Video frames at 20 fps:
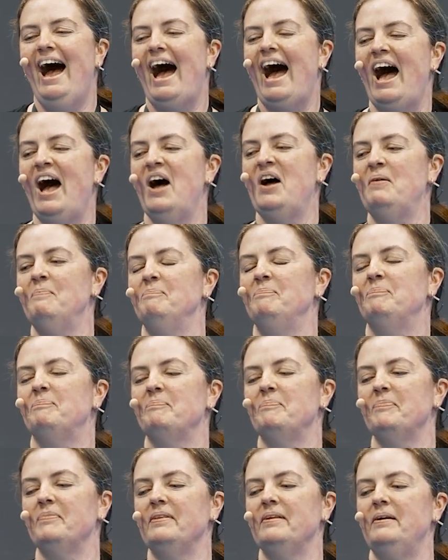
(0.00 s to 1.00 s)

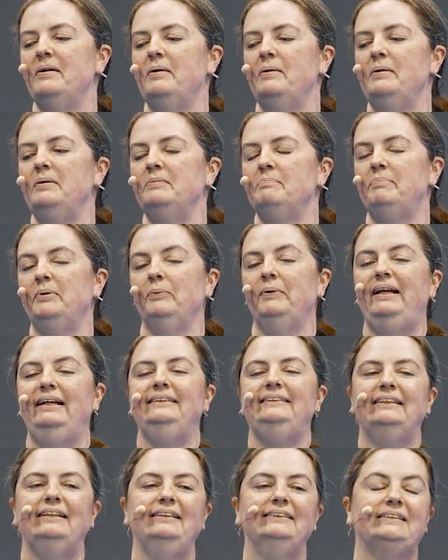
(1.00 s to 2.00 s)
Um, but what I
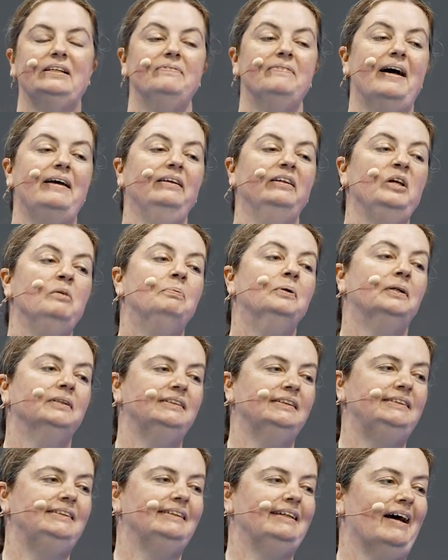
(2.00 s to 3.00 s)
did is I finally pulled
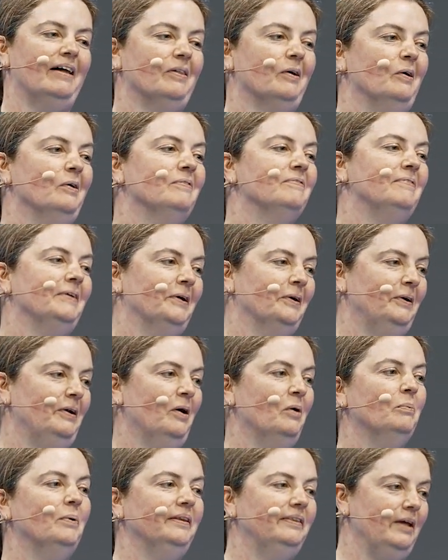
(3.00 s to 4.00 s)
it together, figured
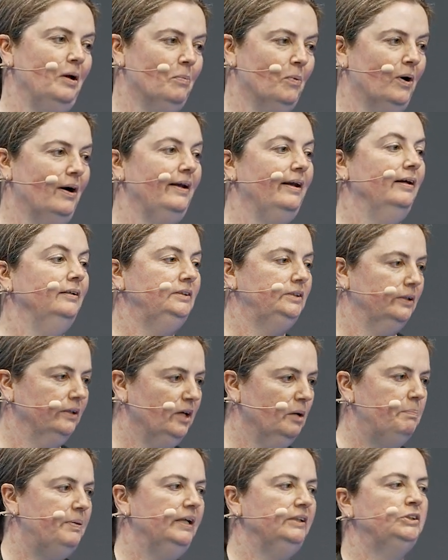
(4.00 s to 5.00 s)
out what they wanted, took
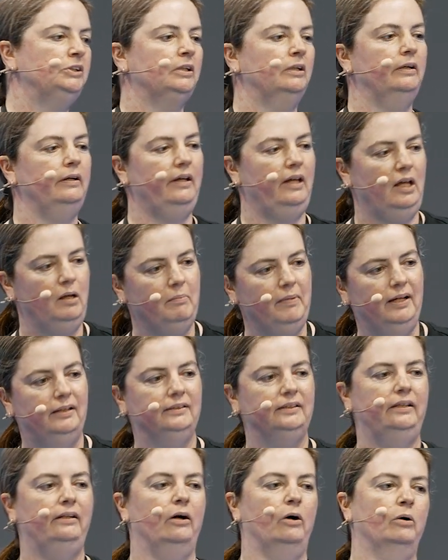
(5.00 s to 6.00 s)
a picture,
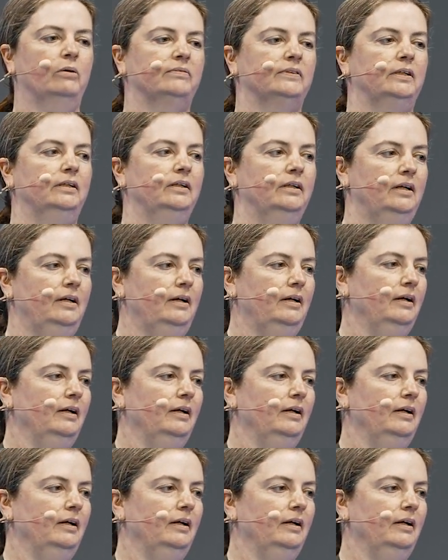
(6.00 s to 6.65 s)
emailed it over.